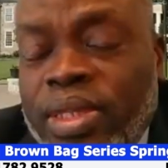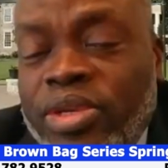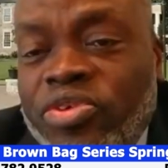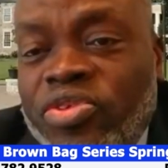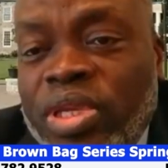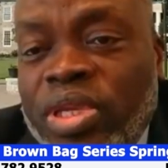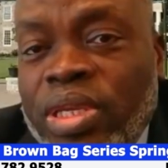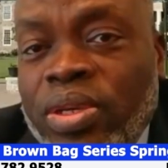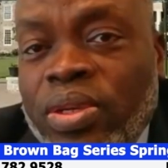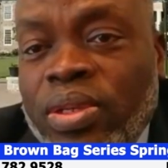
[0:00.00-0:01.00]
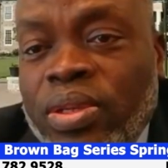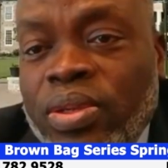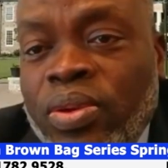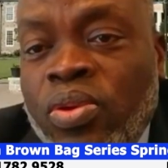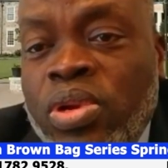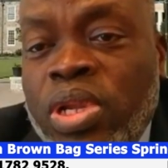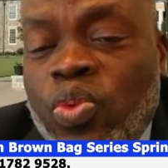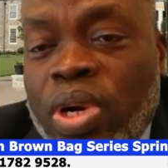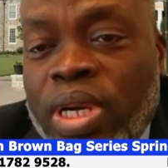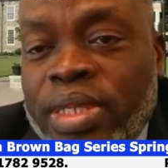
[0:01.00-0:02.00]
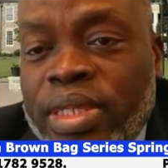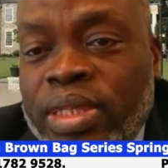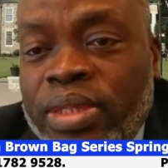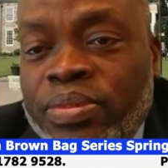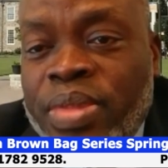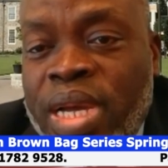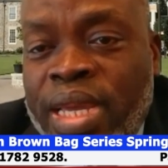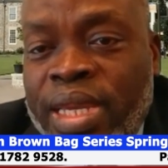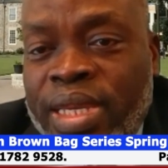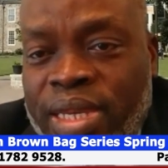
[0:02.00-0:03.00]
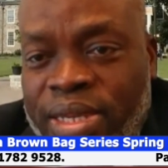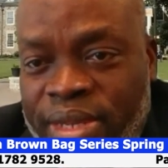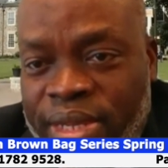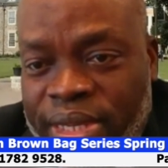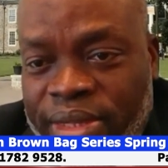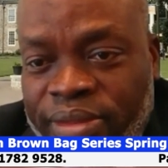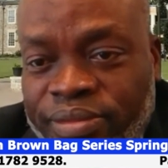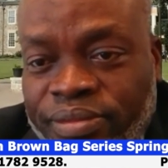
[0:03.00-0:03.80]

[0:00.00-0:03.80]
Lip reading: is the only one in my career